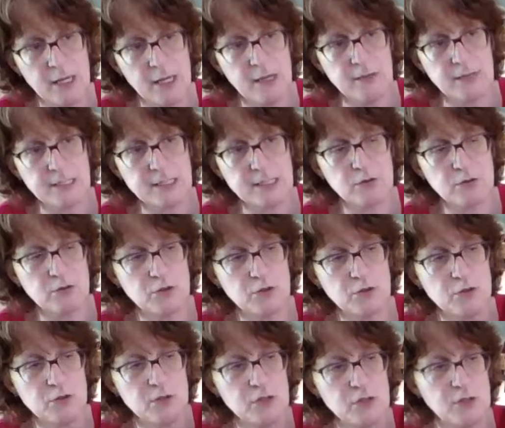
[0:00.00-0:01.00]
That's
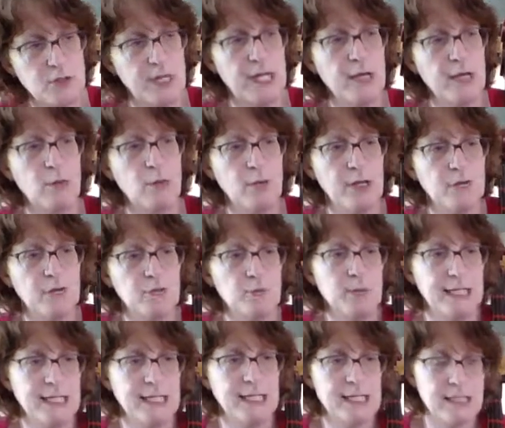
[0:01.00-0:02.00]
straying away from
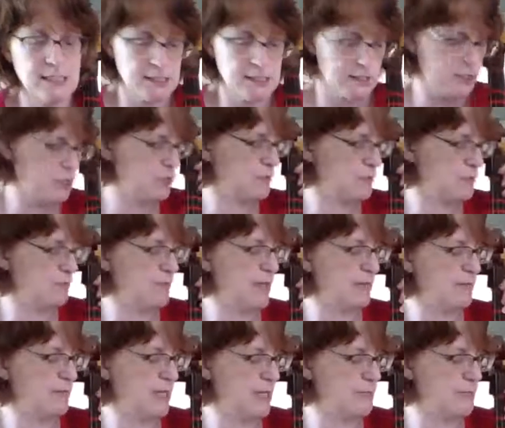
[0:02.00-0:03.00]
my key signature of
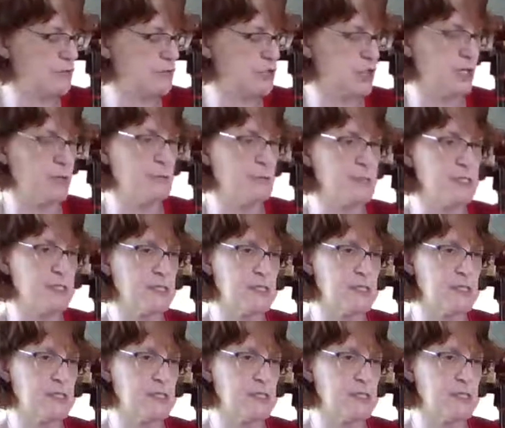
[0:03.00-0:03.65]
having F sharps.